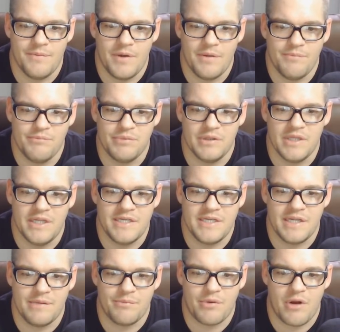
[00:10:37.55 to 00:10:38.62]

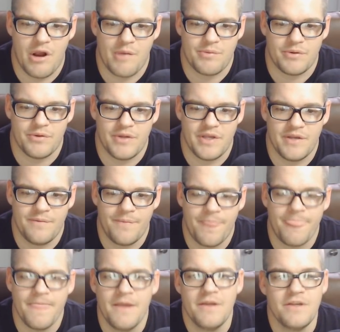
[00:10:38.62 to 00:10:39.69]
blending properly.
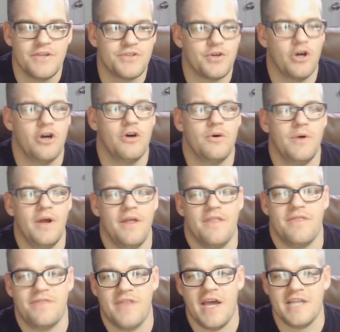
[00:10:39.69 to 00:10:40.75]
So
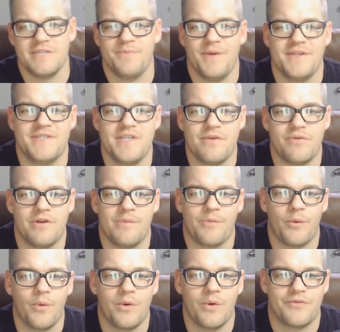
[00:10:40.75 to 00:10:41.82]
that's my secret number
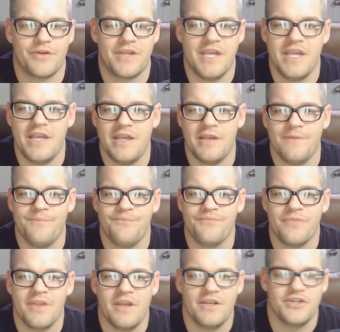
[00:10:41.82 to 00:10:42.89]
one for keying.
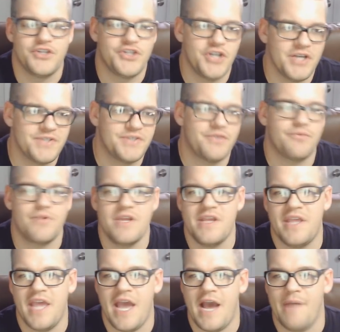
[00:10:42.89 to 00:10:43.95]
Just to
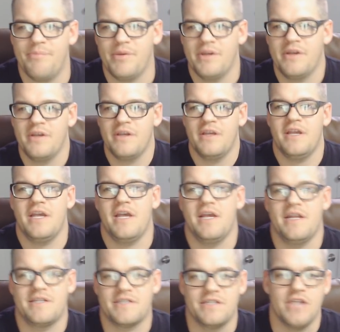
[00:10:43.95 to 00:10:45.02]
recap,
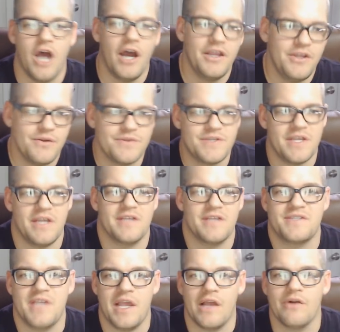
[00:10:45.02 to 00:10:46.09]
it's not using a
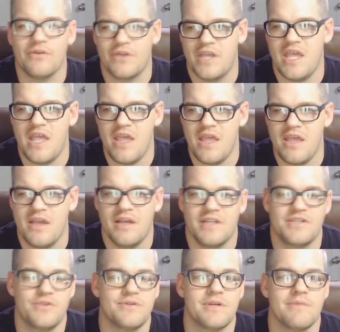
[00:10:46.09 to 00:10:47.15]
single key,
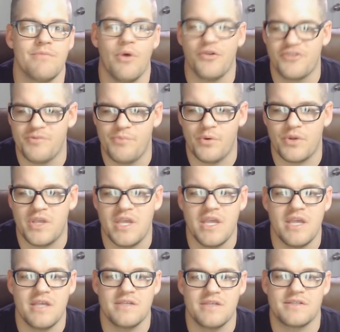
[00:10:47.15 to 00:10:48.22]
it's using multiple
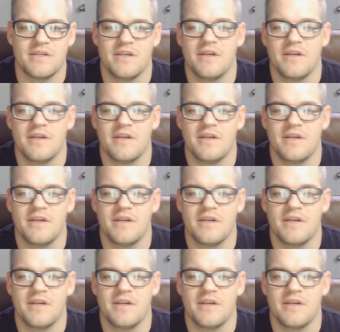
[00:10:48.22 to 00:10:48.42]
keys,